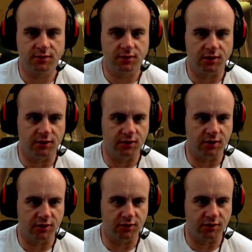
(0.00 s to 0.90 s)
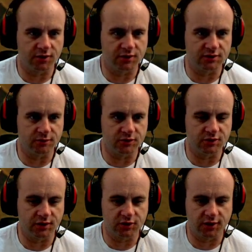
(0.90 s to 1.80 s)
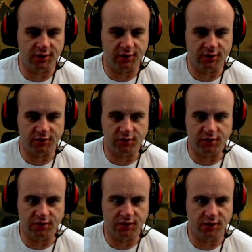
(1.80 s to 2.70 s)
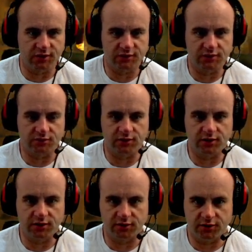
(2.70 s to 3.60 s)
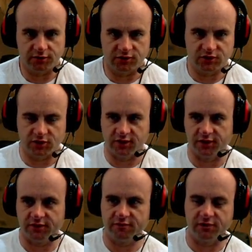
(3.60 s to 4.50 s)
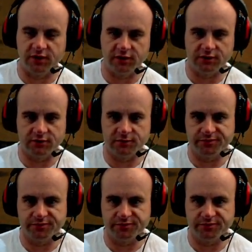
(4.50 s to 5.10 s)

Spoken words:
And then I know your cousin was like trying to get a date too, right? Or he was trying to find a